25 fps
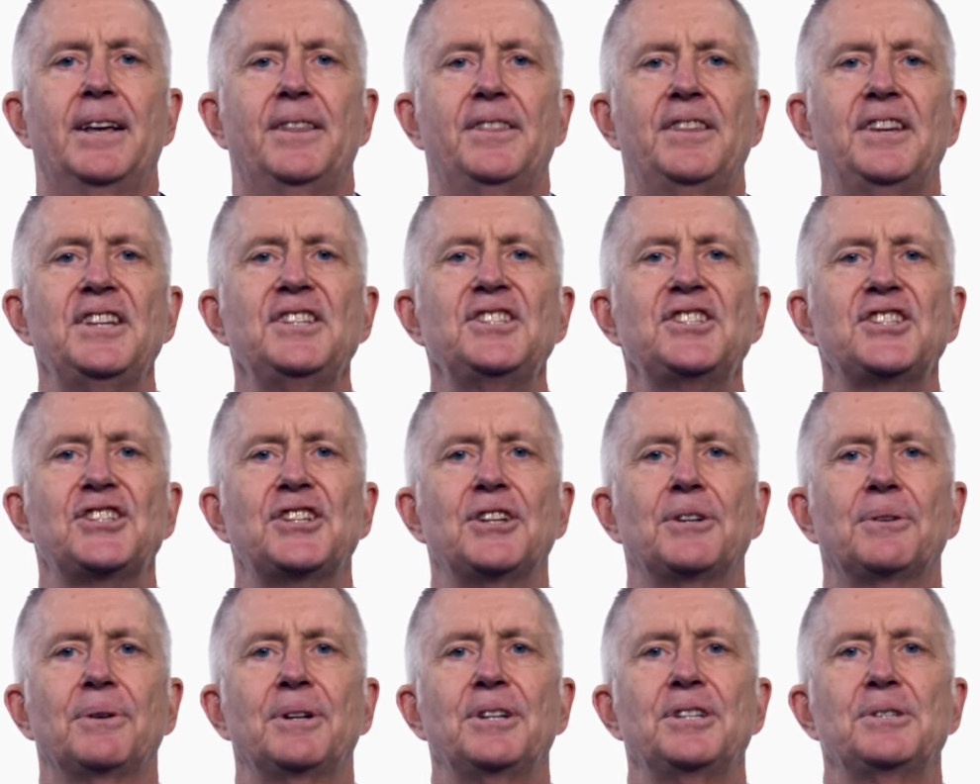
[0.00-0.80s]
These
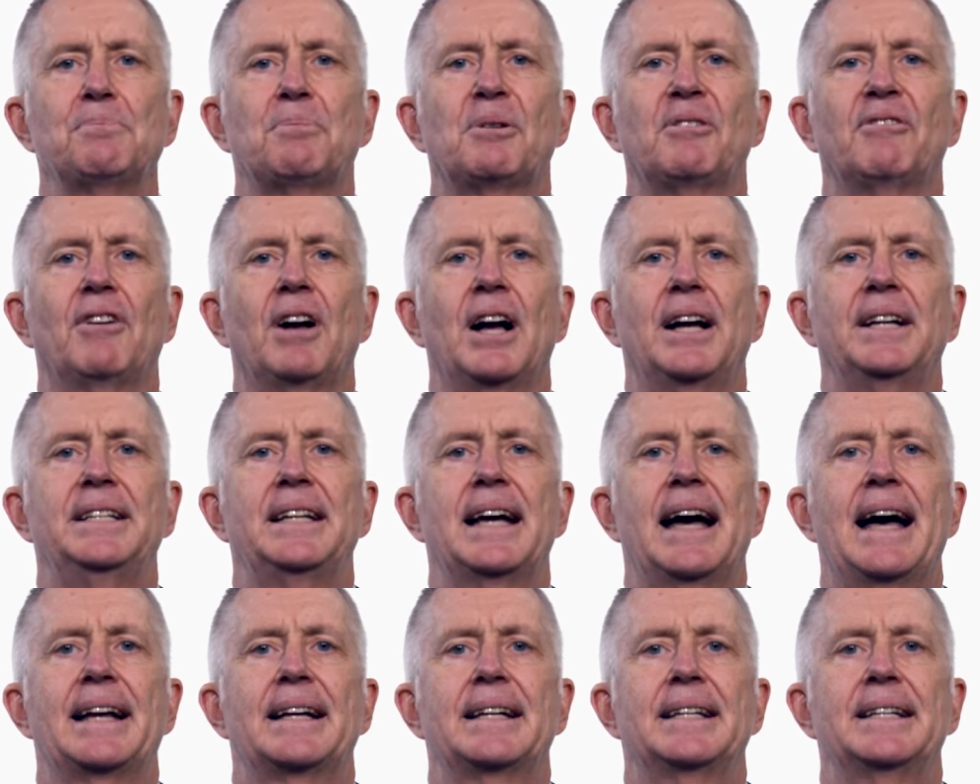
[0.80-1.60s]
series provide
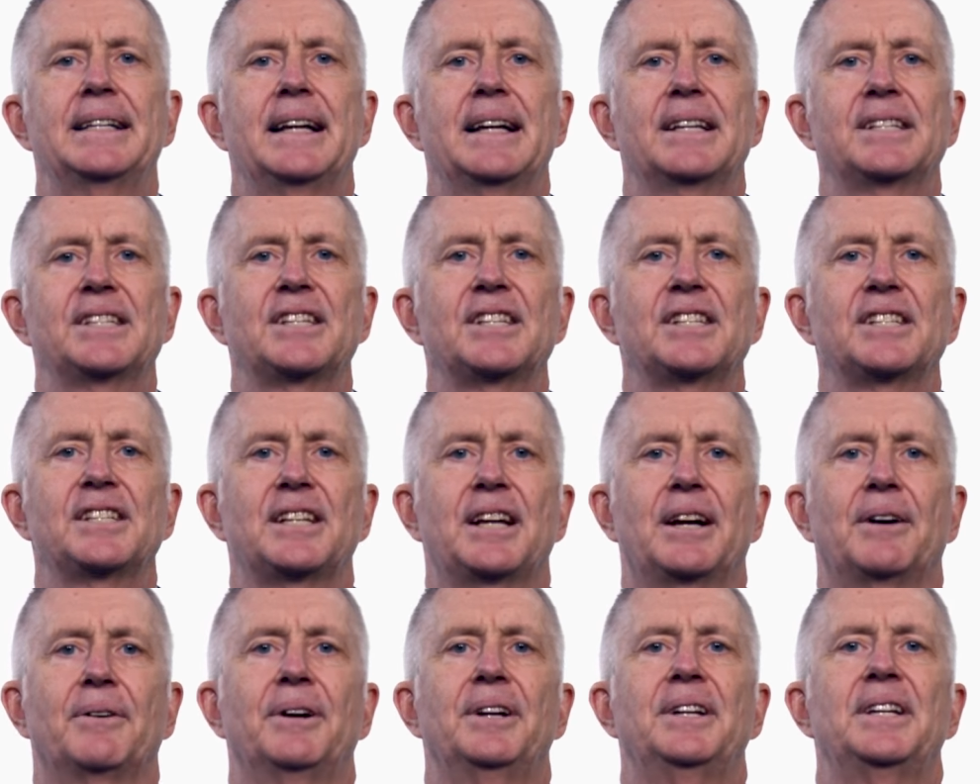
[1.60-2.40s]
data
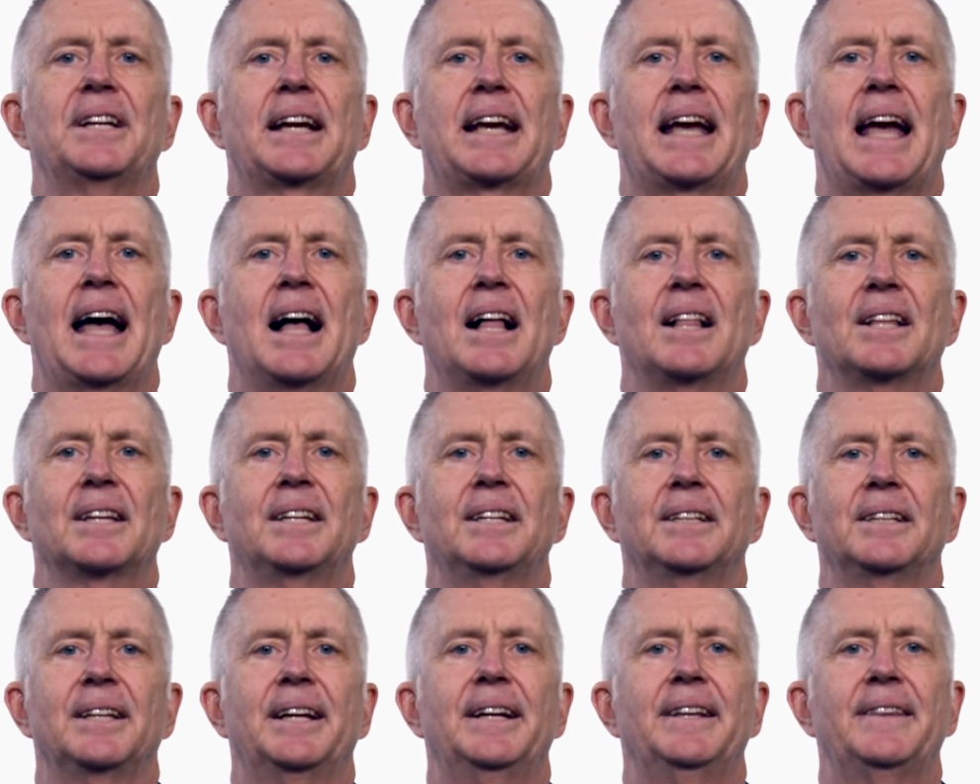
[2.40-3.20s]
necessary to
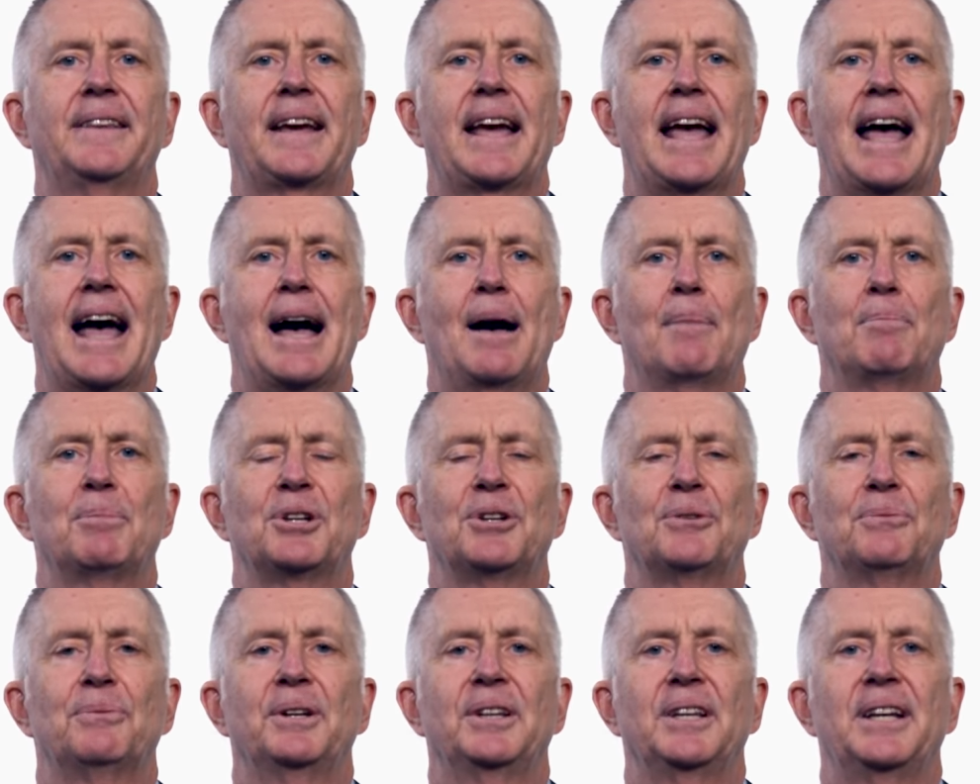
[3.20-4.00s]
calculate the
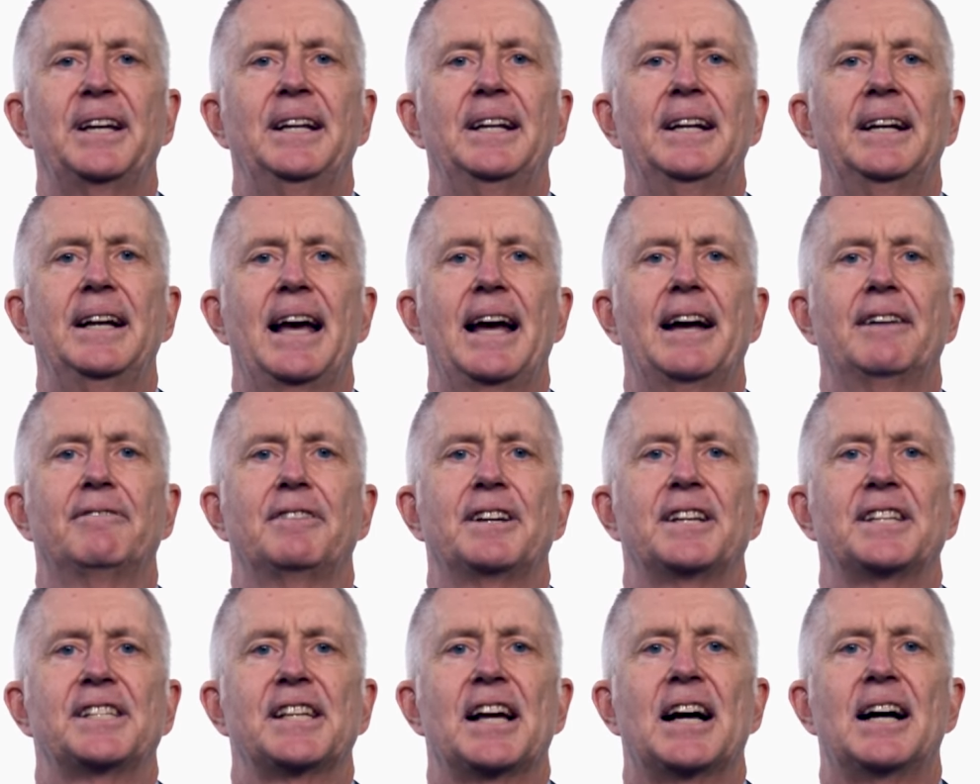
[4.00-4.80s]
capital-related
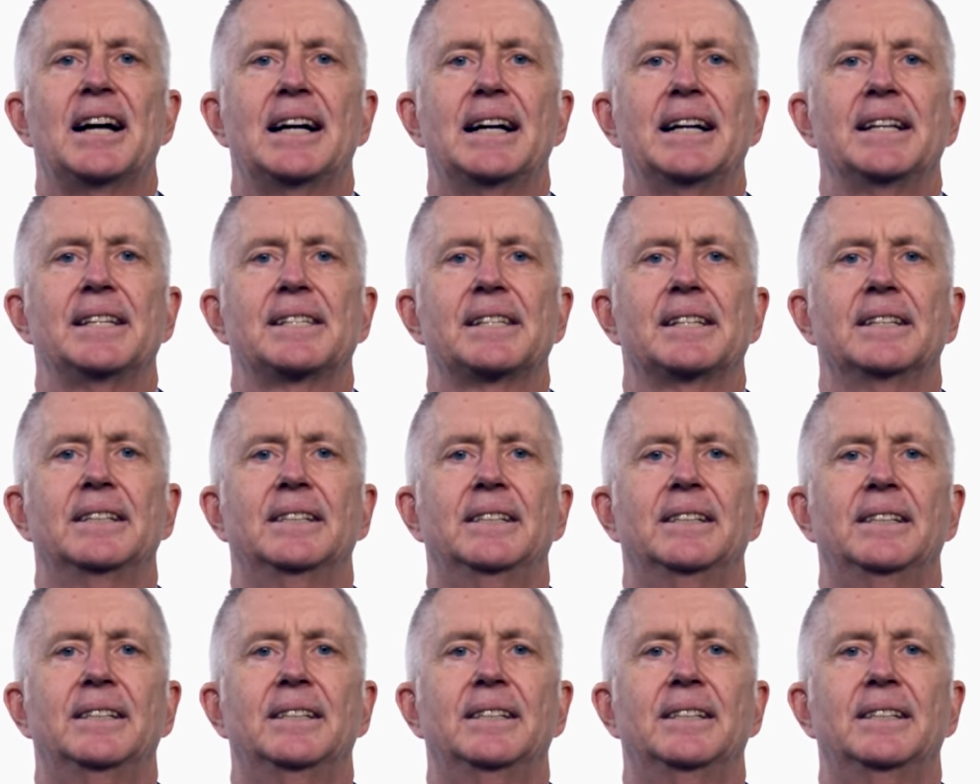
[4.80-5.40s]
FSIs.